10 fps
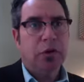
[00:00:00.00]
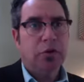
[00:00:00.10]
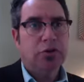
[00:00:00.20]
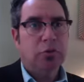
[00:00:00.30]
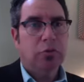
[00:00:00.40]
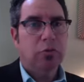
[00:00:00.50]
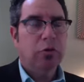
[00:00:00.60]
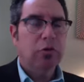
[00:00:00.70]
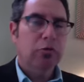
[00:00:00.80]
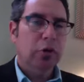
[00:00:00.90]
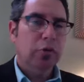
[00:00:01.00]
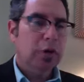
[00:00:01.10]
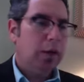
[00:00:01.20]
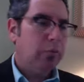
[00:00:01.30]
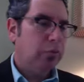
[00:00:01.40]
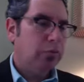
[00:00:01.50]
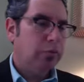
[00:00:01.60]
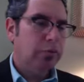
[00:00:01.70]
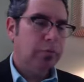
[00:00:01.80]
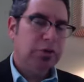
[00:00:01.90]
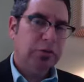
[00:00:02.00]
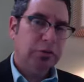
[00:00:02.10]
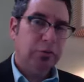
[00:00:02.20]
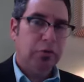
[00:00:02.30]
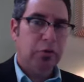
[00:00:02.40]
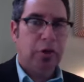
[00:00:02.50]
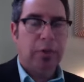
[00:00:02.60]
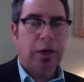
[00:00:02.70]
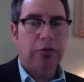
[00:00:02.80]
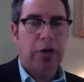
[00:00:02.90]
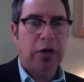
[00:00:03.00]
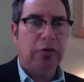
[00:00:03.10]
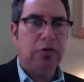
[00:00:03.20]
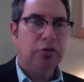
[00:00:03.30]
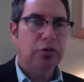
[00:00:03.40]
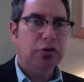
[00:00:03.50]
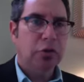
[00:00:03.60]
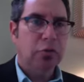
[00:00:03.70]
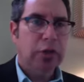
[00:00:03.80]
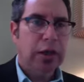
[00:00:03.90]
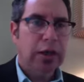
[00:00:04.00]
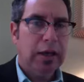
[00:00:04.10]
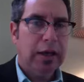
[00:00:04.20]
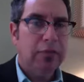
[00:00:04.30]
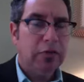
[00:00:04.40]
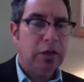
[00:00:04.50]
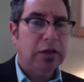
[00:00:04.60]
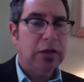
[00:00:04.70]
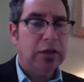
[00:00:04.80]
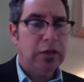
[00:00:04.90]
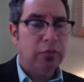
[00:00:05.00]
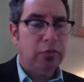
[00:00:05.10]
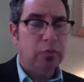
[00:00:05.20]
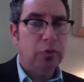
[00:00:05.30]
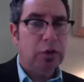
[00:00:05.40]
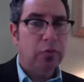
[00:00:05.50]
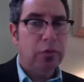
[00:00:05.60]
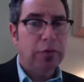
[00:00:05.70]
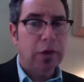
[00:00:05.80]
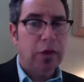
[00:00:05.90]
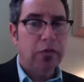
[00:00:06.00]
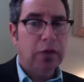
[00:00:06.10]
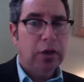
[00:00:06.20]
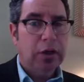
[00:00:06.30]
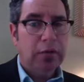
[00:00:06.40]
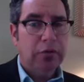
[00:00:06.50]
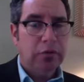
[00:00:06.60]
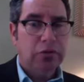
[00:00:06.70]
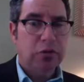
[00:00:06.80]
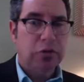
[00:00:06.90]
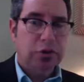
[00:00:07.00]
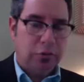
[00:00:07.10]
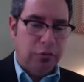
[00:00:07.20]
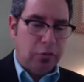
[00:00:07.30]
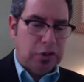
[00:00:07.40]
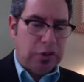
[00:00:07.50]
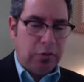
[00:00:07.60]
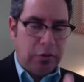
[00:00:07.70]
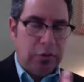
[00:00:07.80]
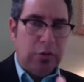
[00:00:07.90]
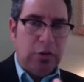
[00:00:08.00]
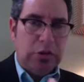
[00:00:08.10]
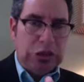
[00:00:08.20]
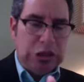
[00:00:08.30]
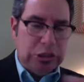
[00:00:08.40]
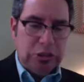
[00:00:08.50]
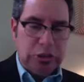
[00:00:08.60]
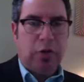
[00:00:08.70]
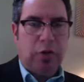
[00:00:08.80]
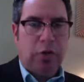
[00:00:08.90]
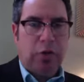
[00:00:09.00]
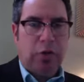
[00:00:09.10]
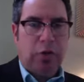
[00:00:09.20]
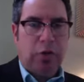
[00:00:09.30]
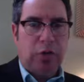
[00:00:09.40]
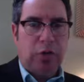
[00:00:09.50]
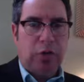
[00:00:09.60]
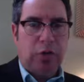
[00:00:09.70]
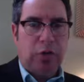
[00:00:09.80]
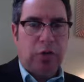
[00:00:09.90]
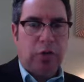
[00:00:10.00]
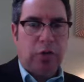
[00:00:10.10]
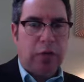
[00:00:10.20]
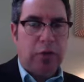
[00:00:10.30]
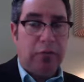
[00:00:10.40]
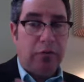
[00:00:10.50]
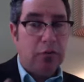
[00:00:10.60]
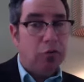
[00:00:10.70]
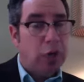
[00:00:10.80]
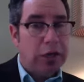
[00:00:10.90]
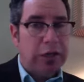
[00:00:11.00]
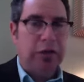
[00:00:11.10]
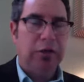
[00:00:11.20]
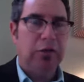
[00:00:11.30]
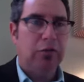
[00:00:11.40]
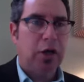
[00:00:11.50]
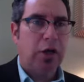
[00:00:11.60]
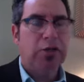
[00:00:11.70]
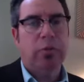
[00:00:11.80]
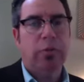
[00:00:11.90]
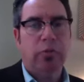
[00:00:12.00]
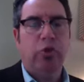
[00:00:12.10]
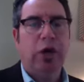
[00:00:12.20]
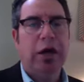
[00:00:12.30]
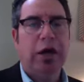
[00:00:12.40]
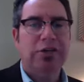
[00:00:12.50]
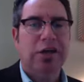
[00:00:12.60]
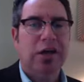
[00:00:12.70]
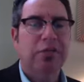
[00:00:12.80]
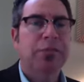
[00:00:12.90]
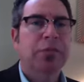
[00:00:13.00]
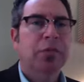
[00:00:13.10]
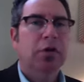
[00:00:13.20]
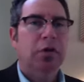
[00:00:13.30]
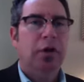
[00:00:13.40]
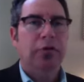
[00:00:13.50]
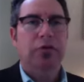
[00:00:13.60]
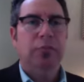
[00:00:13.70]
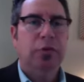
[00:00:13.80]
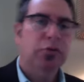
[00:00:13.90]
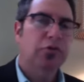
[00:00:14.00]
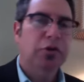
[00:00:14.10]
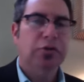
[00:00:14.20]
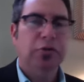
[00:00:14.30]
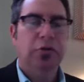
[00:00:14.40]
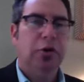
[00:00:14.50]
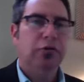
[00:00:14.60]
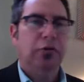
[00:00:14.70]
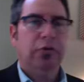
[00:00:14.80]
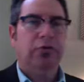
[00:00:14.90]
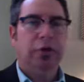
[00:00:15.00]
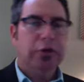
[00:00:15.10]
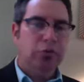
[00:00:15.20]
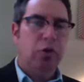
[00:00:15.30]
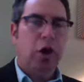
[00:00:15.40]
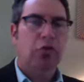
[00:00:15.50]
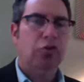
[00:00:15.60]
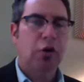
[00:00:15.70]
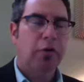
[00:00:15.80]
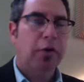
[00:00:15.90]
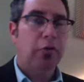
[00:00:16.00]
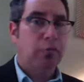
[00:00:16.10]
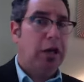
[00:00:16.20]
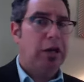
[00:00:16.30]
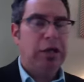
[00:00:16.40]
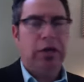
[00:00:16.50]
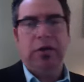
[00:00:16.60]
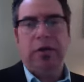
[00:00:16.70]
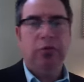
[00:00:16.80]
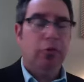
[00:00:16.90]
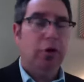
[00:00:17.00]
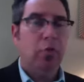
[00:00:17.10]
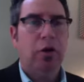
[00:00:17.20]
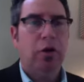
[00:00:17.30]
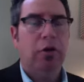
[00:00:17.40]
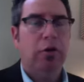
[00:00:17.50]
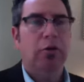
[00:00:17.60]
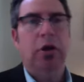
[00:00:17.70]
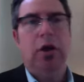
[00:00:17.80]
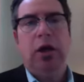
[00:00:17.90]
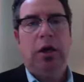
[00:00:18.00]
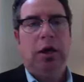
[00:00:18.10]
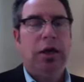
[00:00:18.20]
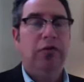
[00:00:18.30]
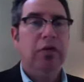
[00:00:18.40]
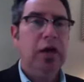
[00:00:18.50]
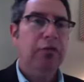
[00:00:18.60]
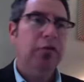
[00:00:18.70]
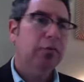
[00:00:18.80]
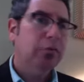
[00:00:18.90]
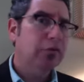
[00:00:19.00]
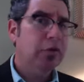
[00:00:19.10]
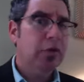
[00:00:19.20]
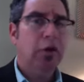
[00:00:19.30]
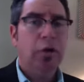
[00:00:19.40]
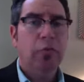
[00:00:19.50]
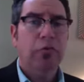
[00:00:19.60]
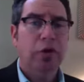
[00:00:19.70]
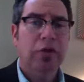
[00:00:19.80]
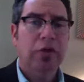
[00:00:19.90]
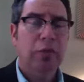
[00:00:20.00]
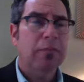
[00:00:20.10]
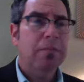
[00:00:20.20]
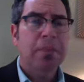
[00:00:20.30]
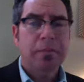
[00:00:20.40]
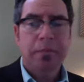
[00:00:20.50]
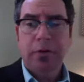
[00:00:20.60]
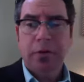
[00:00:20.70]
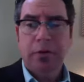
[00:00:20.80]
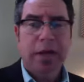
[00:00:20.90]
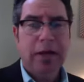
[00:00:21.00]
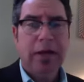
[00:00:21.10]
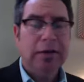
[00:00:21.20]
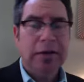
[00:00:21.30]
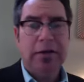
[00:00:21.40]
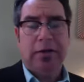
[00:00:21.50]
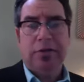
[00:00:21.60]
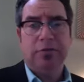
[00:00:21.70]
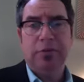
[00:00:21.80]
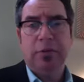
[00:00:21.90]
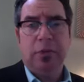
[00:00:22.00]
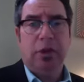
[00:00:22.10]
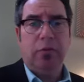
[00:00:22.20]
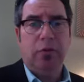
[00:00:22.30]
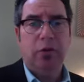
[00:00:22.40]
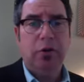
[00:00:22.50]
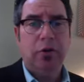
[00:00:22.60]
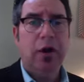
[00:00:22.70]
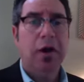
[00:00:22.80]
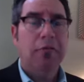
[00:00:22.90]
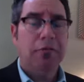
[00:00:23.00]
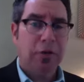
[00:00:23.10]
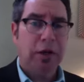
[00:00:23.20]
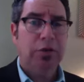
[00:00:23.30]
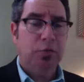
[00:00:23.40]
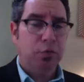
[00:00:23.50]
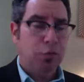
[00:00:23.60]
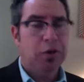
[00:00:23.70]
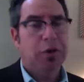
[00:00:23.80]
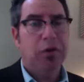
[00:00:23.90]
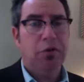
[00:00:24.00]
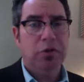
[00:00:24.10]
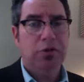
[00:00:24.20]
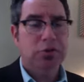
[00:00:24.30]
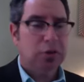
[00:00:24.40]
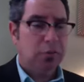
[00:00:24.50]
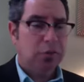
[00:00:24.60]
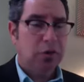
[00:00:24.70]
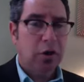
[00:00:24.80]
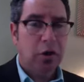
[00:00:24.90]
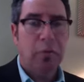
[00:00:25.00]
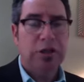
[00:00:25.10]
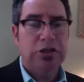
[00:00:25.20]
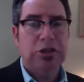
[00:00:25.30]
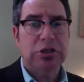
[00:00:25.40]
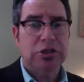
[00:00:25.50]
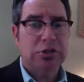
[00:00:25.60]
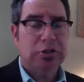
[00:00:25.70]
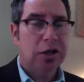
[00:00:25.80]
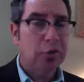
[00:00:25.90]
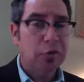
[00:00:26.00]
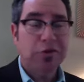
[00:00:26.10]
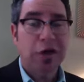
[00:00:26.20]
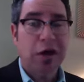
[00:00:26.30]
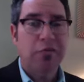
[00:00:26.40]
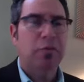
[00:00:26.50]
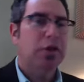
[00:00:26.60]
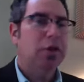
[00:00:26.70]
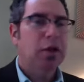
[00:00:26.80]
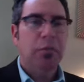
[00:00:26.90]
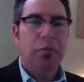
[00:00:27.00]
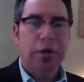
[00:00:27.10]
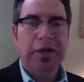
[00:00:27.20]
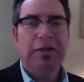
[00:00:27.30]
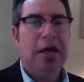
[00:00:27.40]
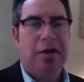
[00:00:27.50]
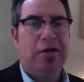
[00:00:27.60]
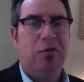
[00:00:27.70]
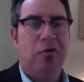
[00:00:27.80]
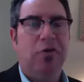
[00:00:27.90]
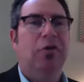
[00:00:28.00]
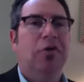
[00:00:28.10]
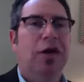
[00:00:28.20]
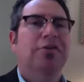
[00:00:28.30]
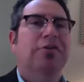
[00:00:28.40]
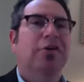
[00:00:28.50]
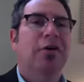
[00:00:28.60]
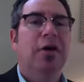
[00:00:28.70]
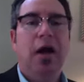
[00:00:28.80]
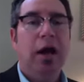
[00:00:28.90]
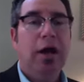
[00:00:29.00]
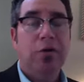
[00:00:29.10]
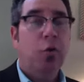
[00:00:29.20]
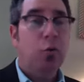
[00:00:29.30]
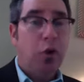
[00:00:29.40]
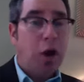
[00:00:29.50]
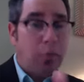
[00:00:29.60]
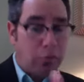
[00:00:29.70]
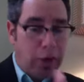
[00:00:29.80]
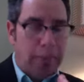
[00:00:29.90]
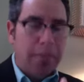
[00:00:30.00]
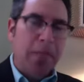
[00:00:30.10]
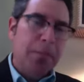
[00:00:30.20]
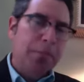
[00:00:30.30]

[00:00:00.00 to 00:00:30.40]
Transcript: So when we're grown up, especially if we're grown up outside of the church, we kind of have this identity that we bring with us even to the church. Now, of course, I know that Jesus sanctifies us, right? And we have a new identity in Christ. I remember when I got saved, I used to be a musician, so like Frank the rock star, and that was my identity. That's what I wanted to do. And I got saved, and it wasn't very long before I said, that identity doesn't fit me anymore. I am Frank, the born-again Christian. I've been called by Jesus, and I don't know what he's got for me, but it ain't that anymore, all right? So I had no problem, right?